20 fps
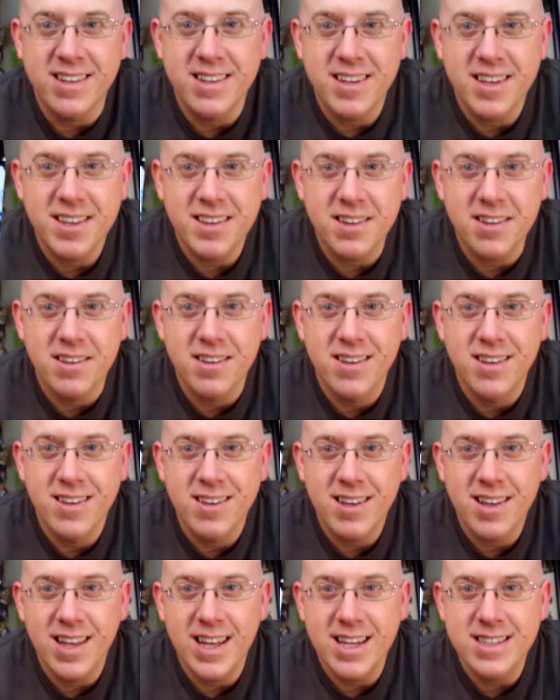You got the
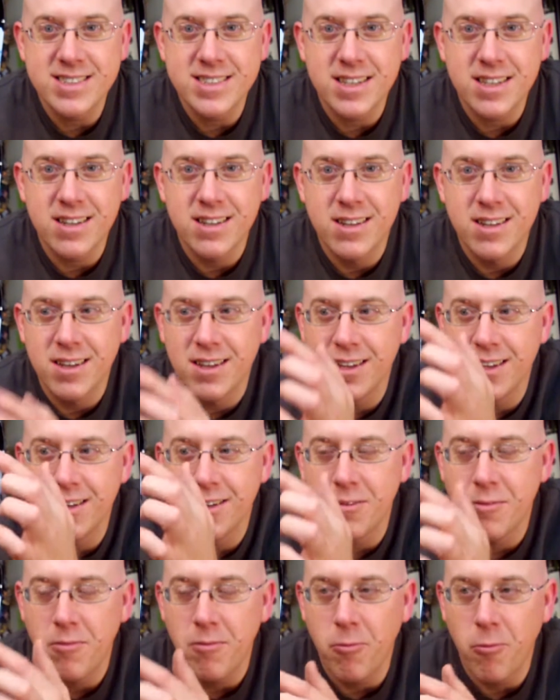classic
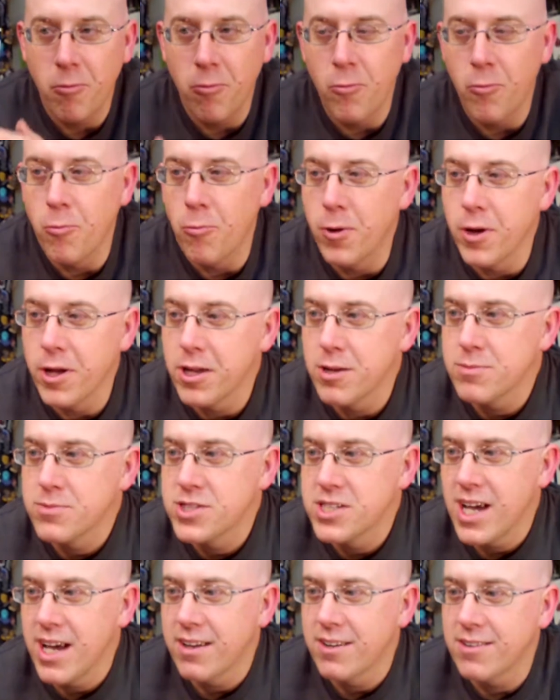William
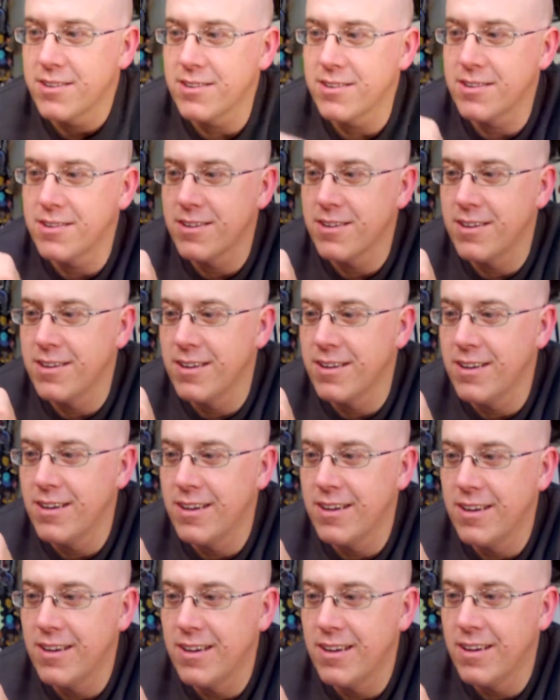Shatner
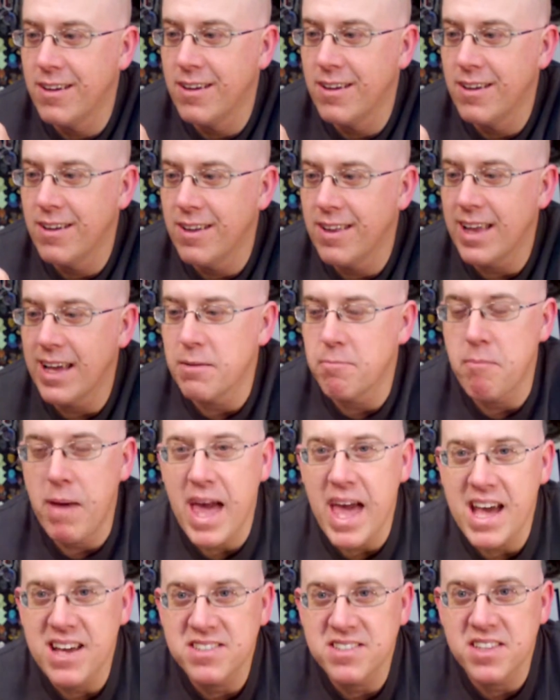like
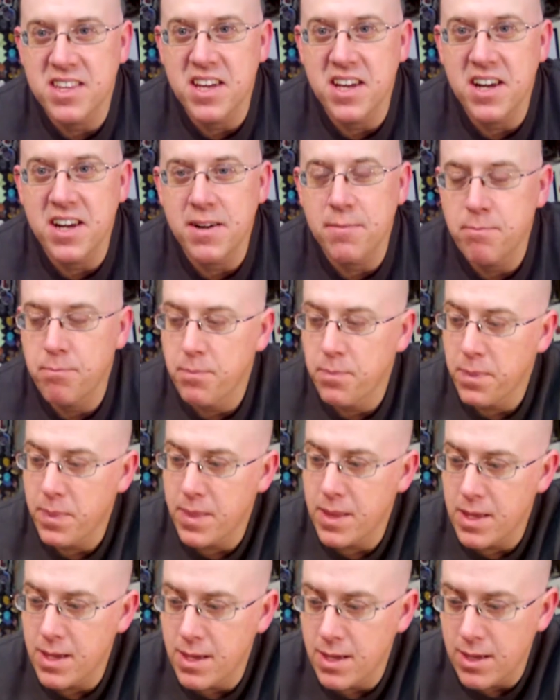mask there.
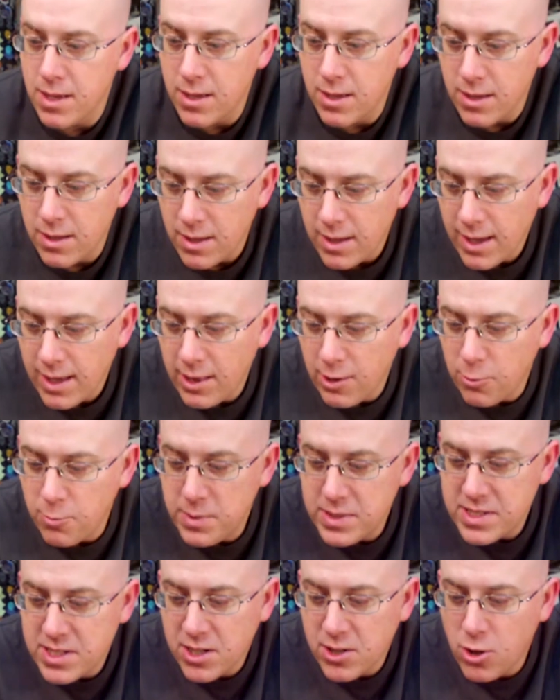That little
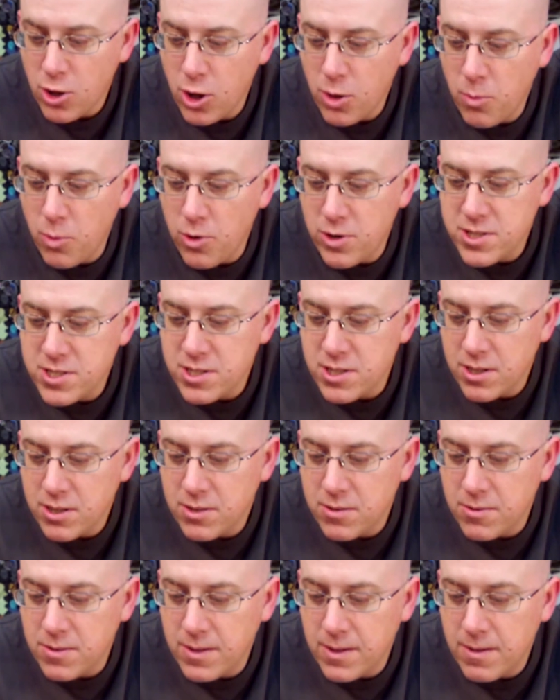piece of cardboard stuck
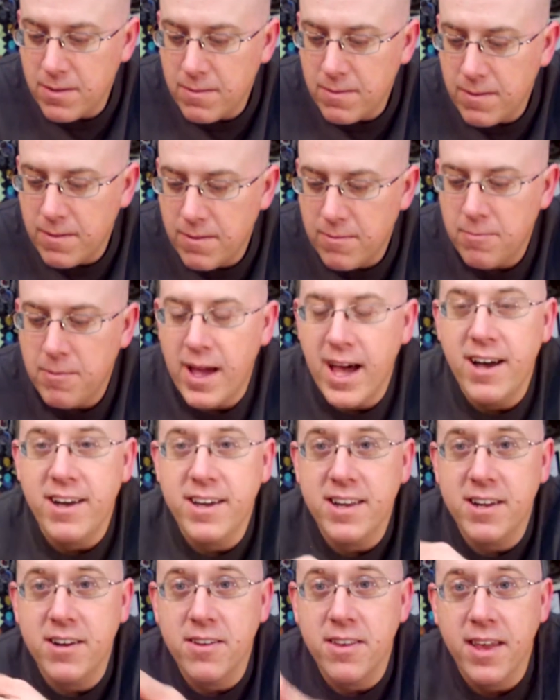to it. I'll get
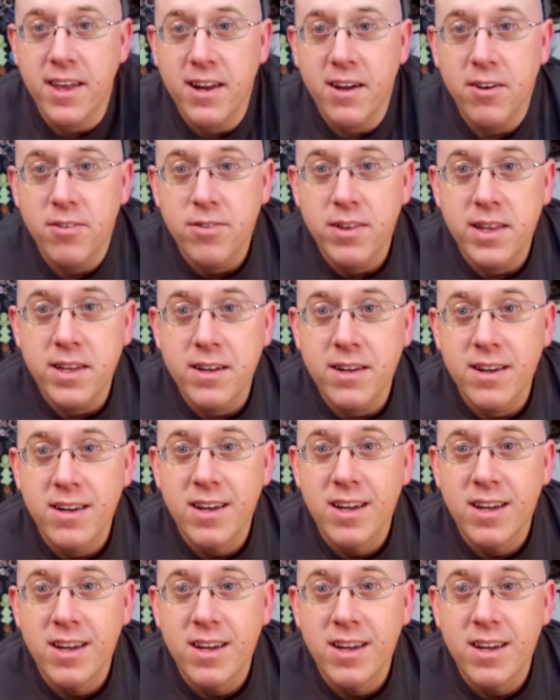all that off later.